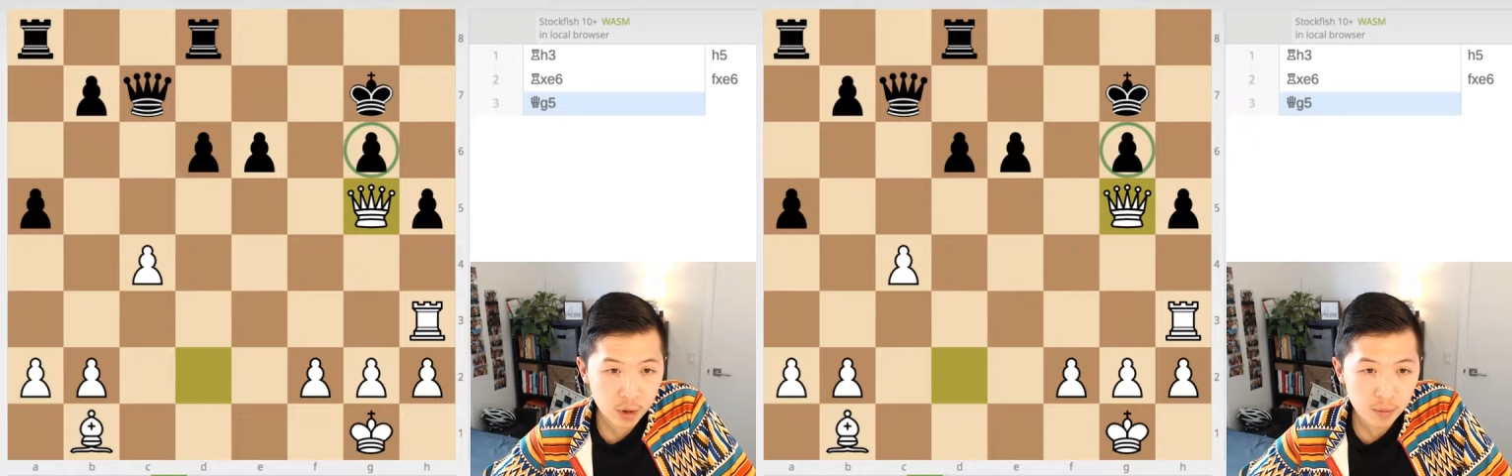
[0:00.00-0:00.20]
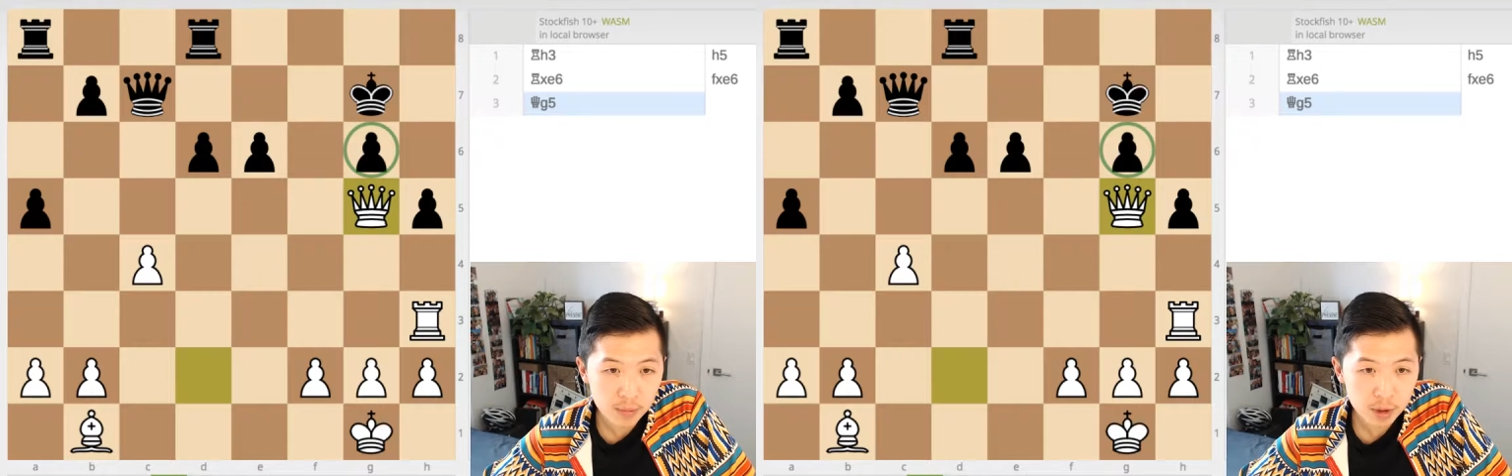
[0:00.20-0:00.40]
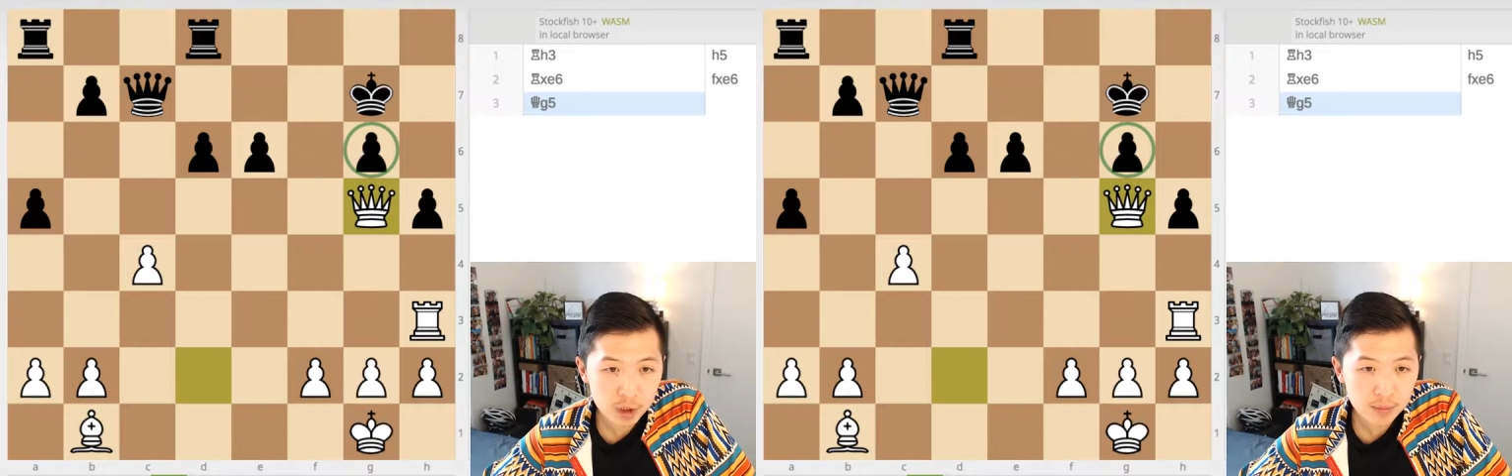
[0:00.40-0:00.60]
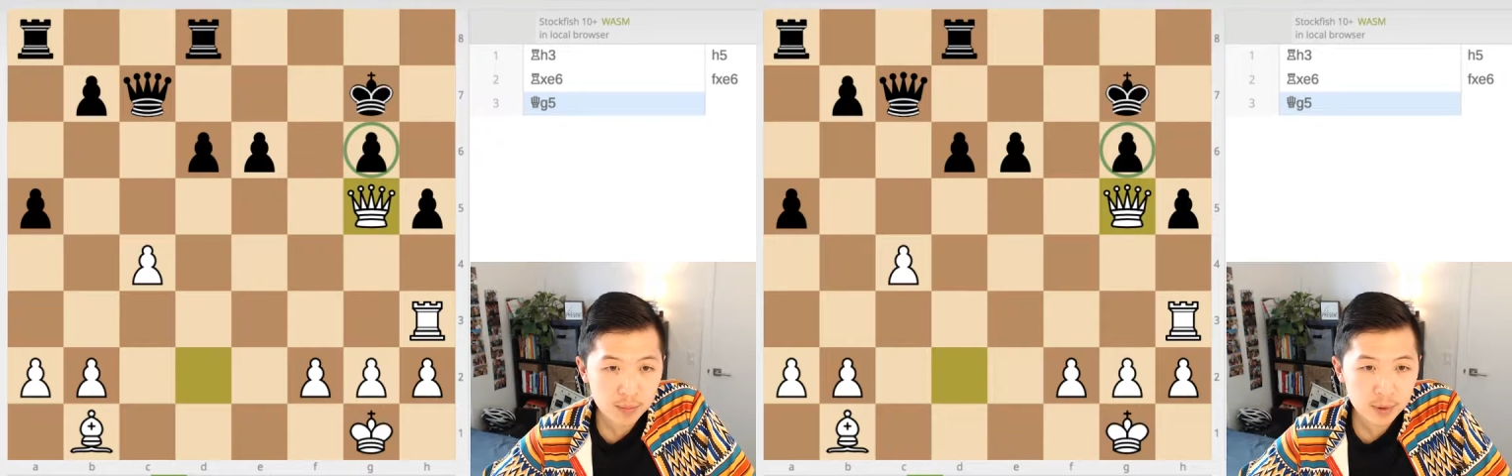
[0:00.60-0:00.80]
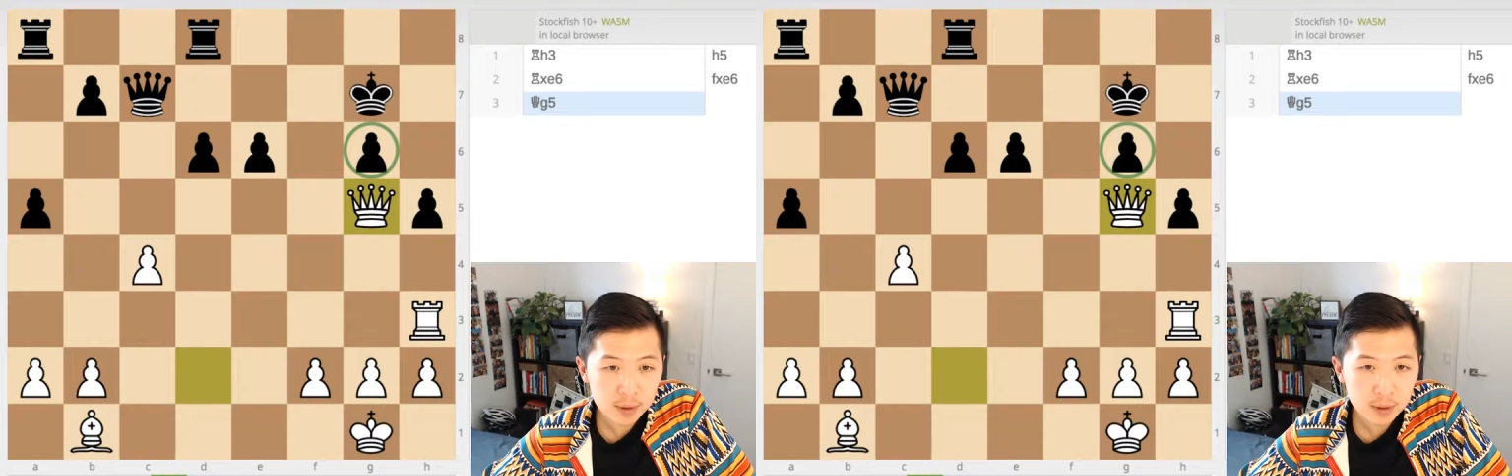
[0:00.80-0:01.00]
bishop
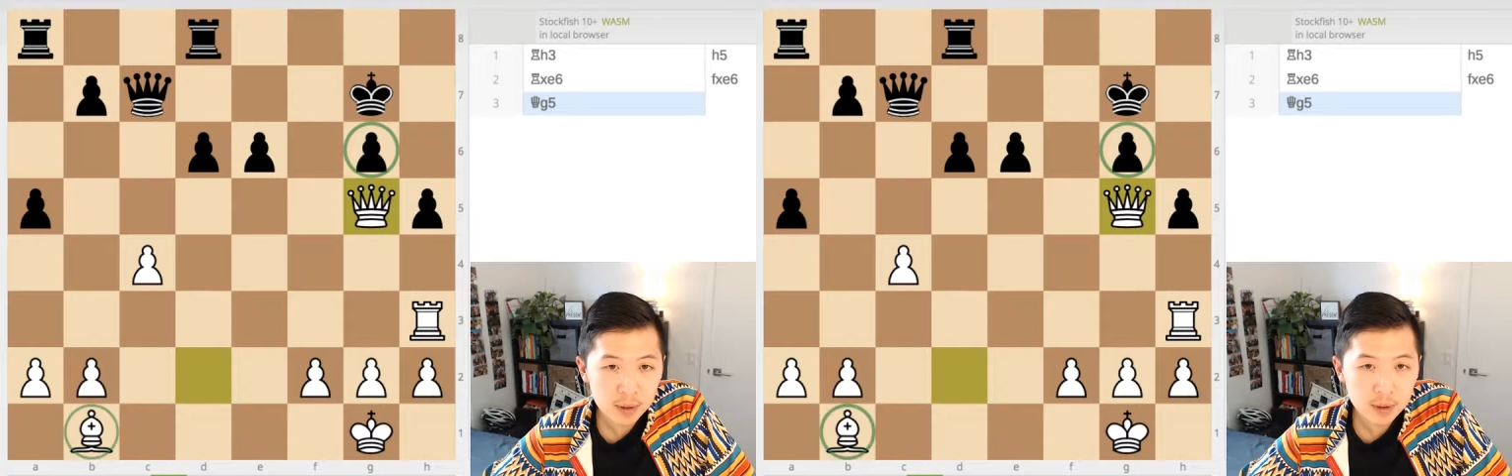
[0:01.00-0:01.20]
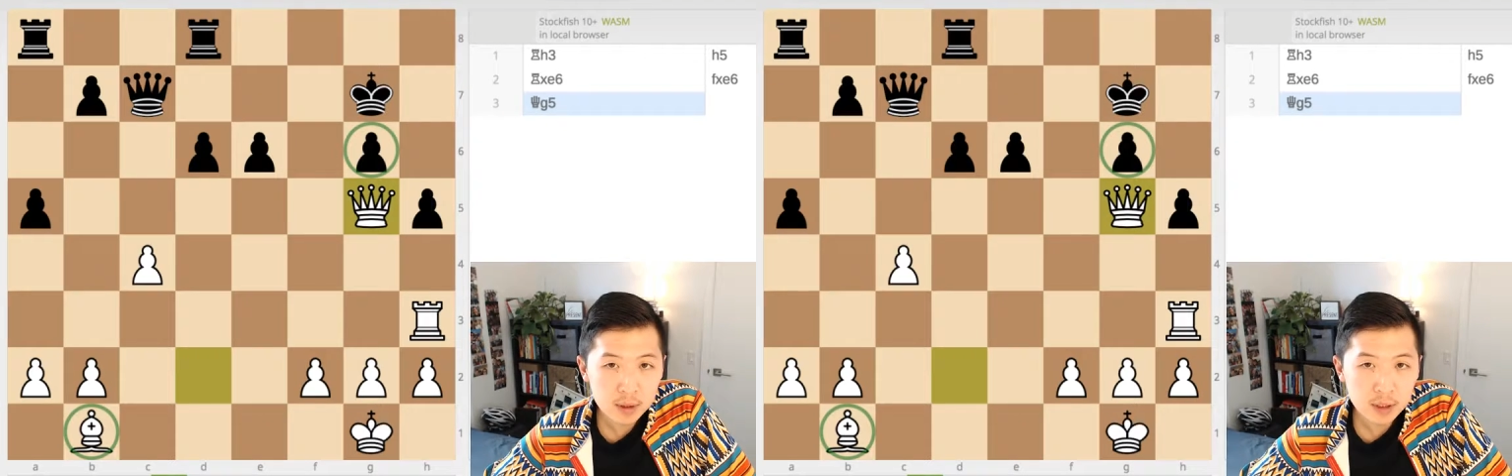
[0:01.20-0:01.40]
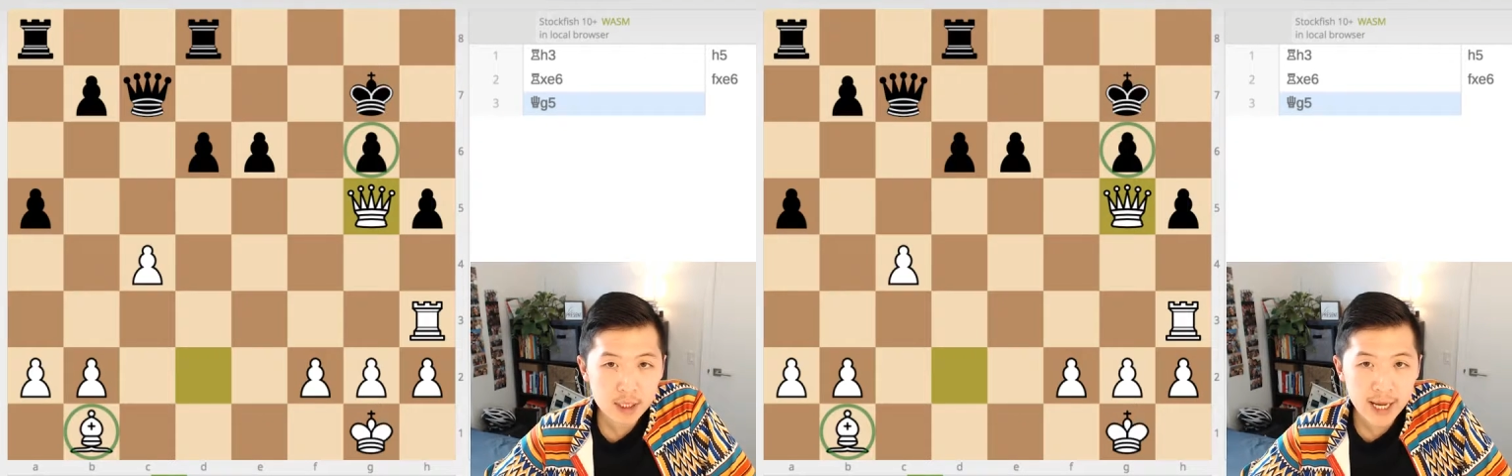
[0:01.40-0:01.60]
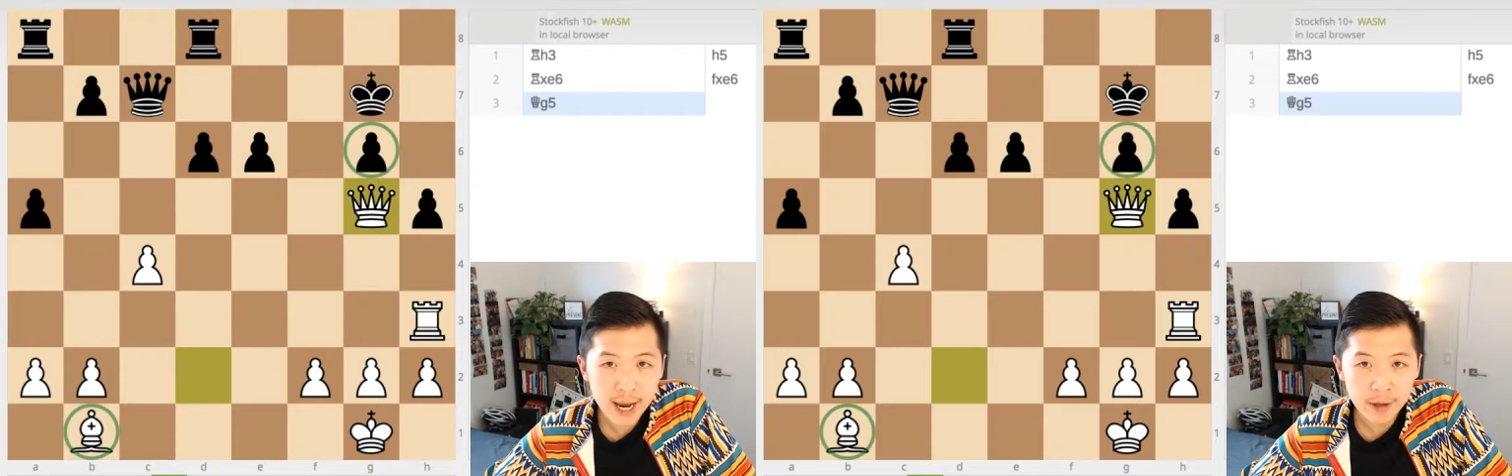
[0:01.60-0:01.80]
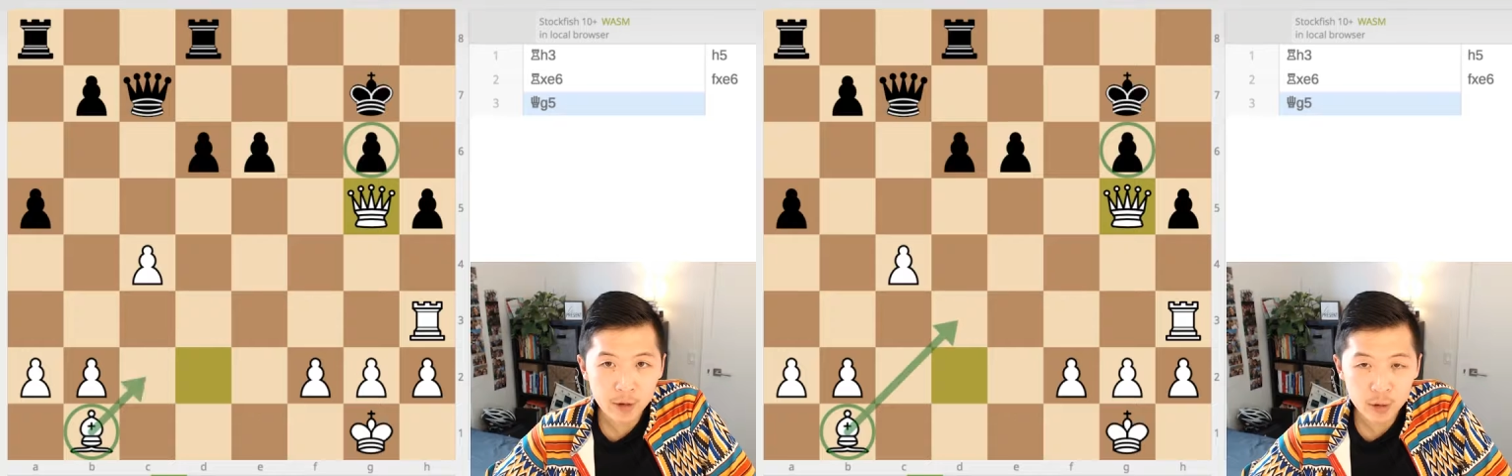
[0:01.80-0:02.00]

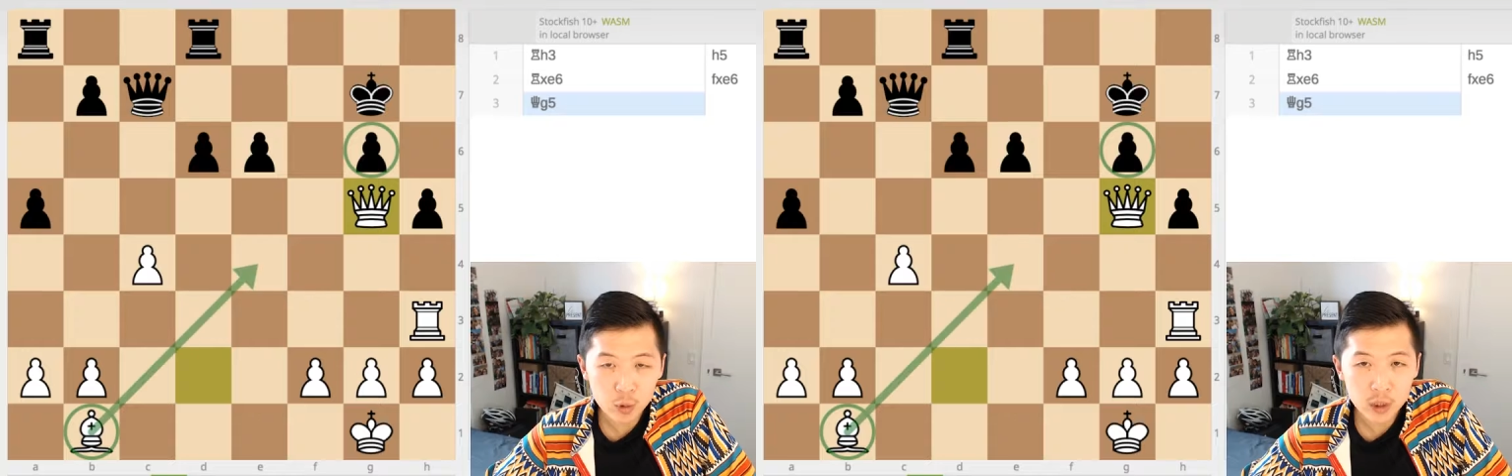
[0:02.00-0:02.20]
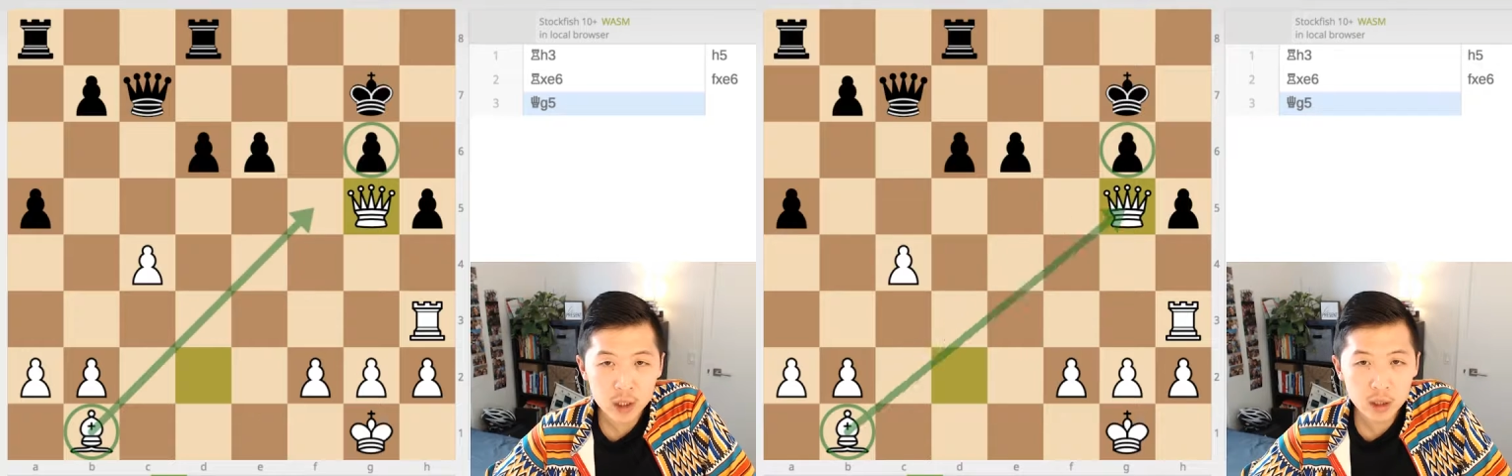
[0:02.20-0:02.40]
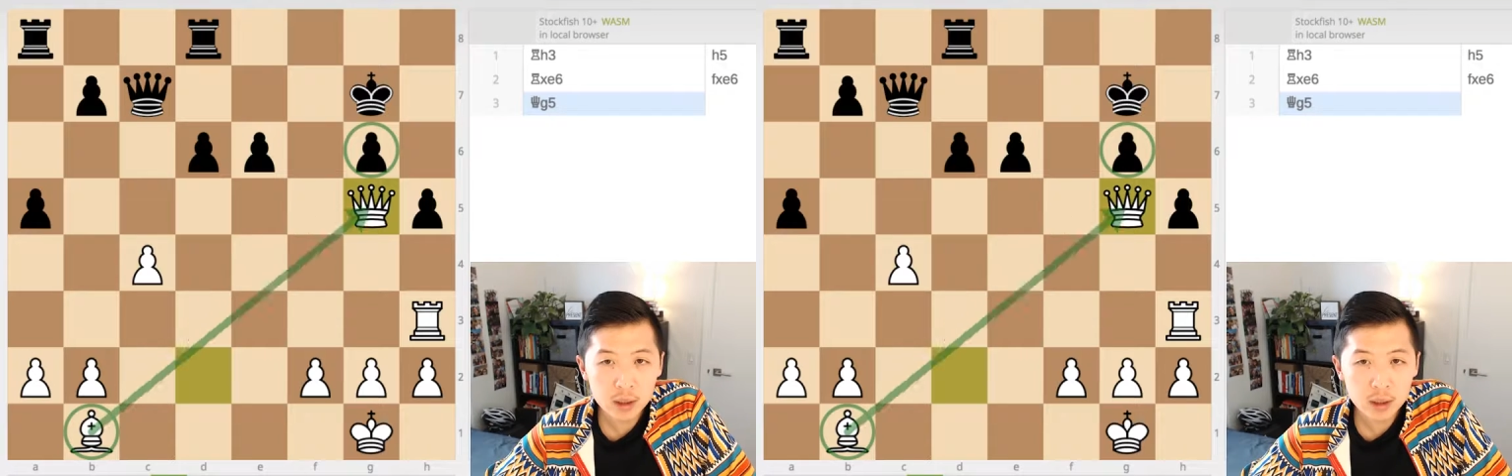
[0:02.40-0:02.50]
and our queen.